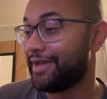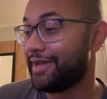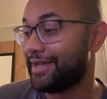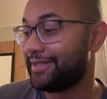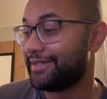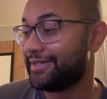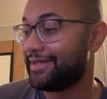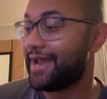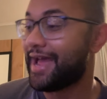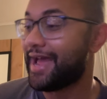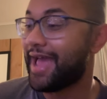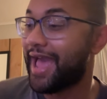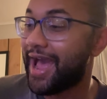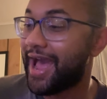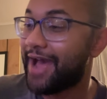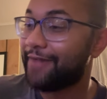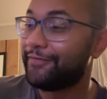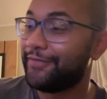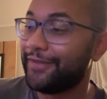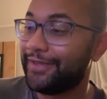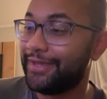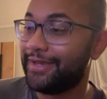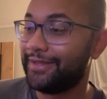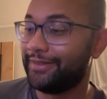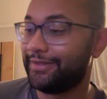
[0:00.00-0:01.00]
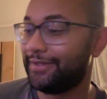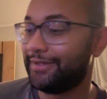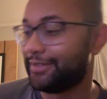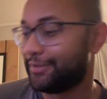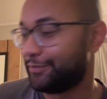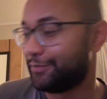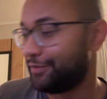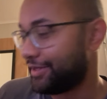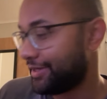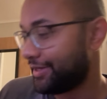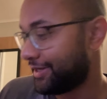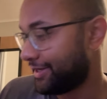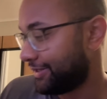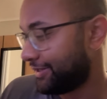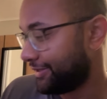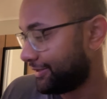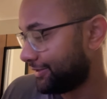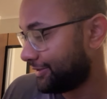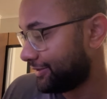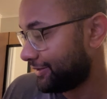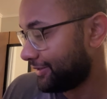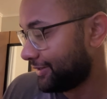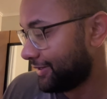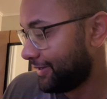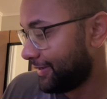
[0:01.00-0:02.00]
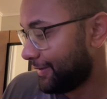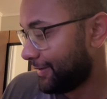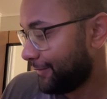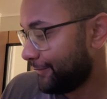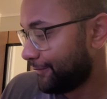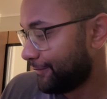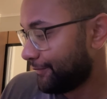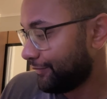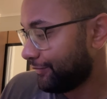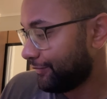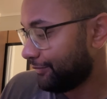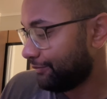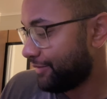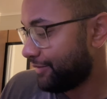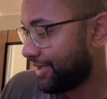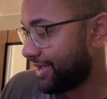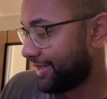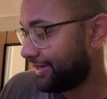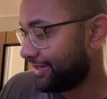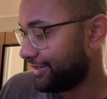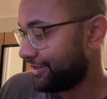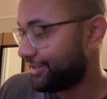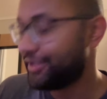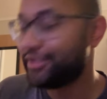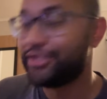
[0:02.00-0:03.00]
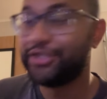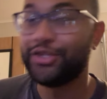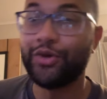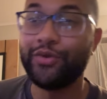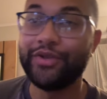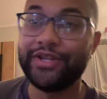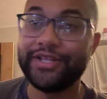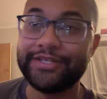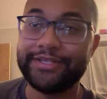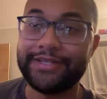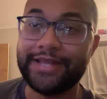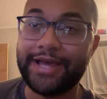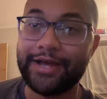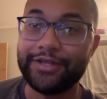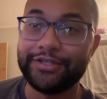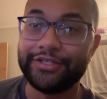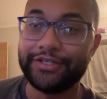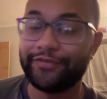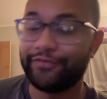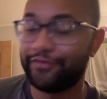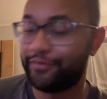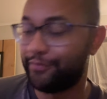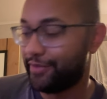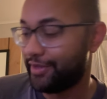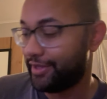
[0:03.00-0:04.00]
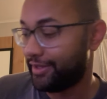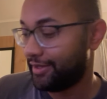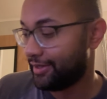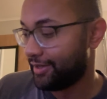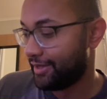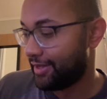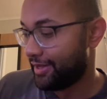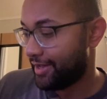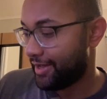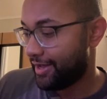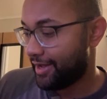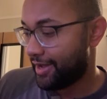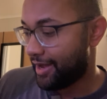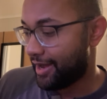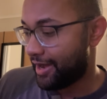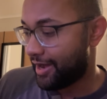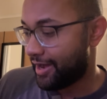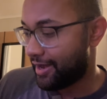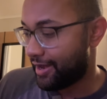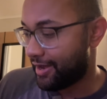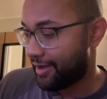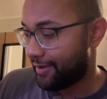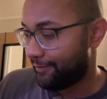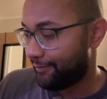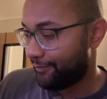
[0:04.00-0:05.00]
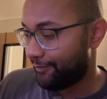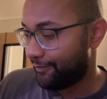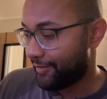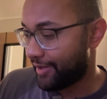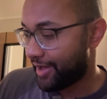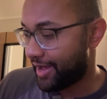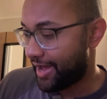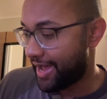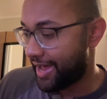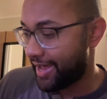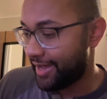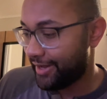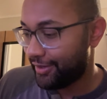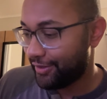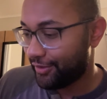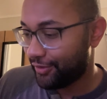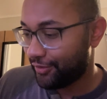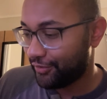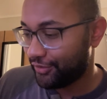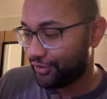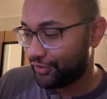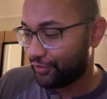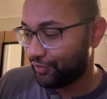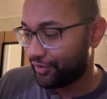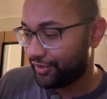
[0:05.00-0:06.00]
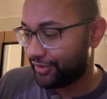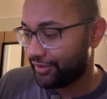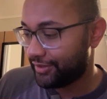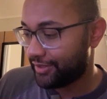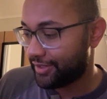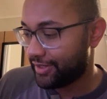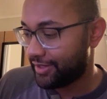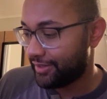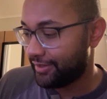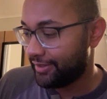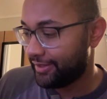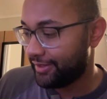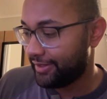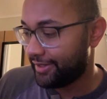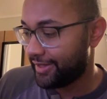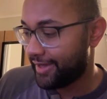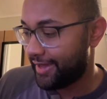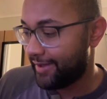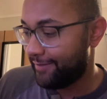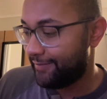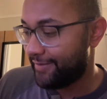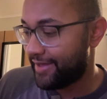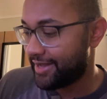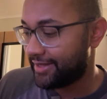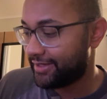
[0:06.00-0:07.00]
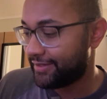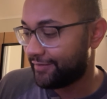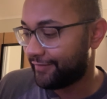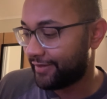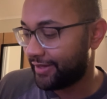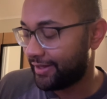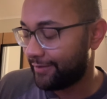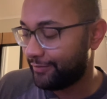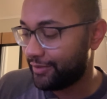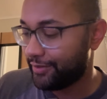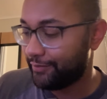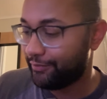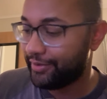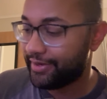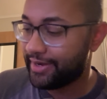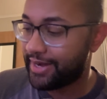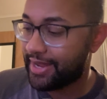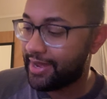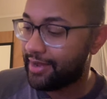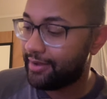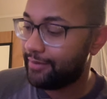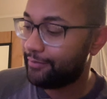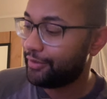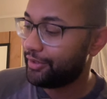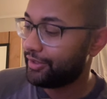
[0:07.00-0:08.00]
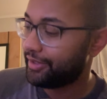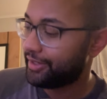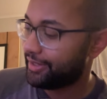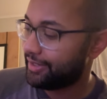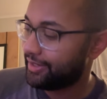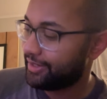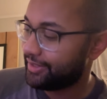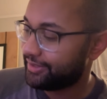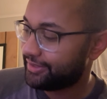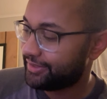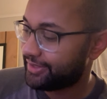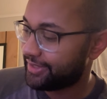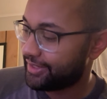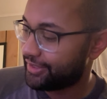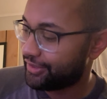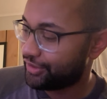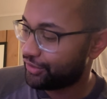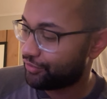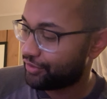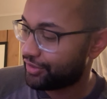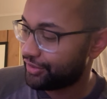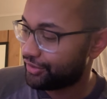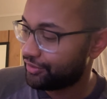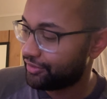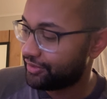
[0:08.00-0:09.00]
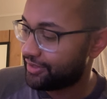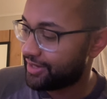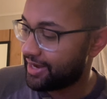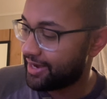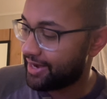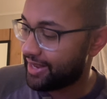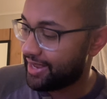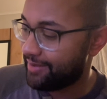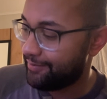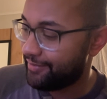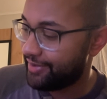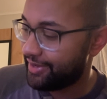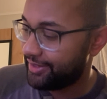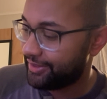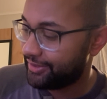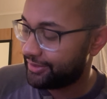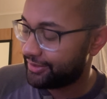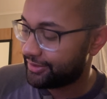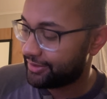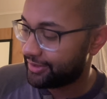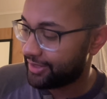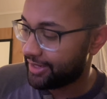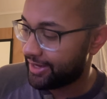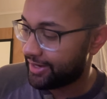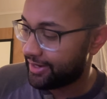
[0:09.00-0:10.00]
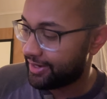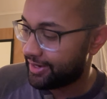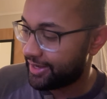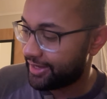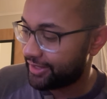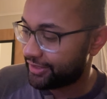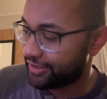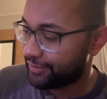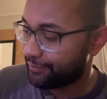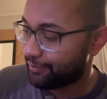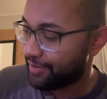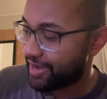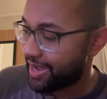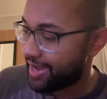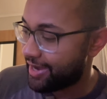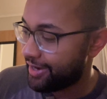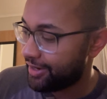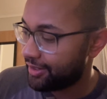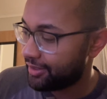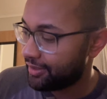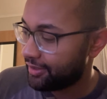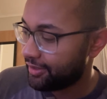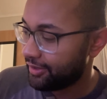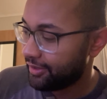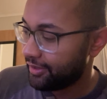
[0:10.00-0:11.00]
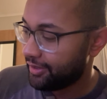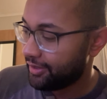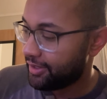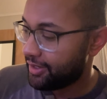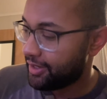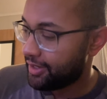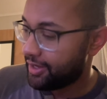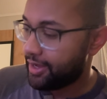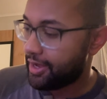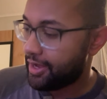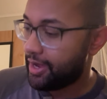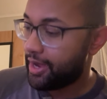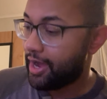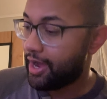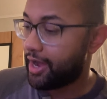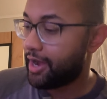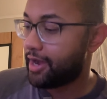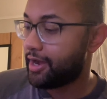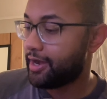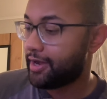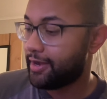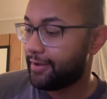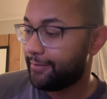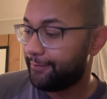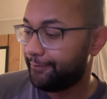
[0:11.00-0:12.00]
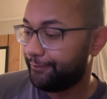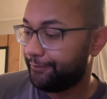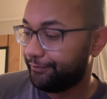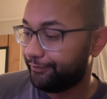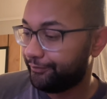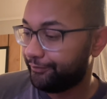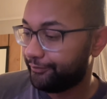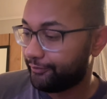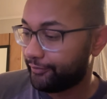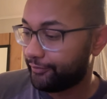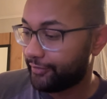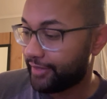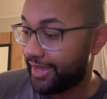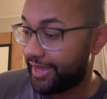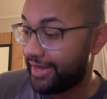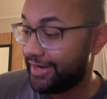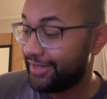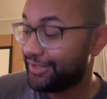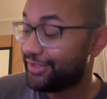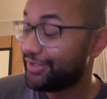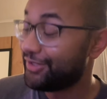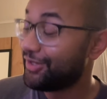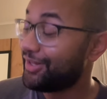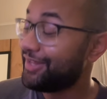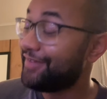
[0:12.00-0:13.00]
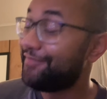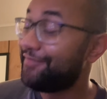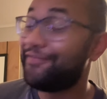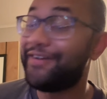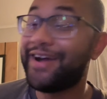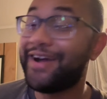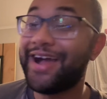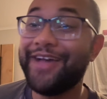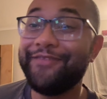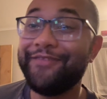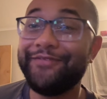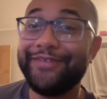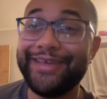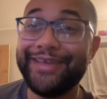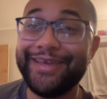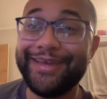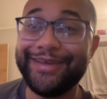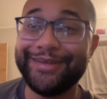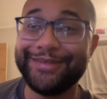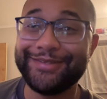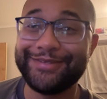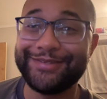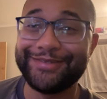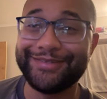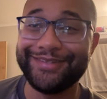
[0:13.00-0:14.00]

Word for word: I said I have to get this because, man, this is so nostalgic for me. Um, was the, the game that developed it, but now I'm looking, it says Crystal Dynamics and Aspyr. Um, and this is only five gigs.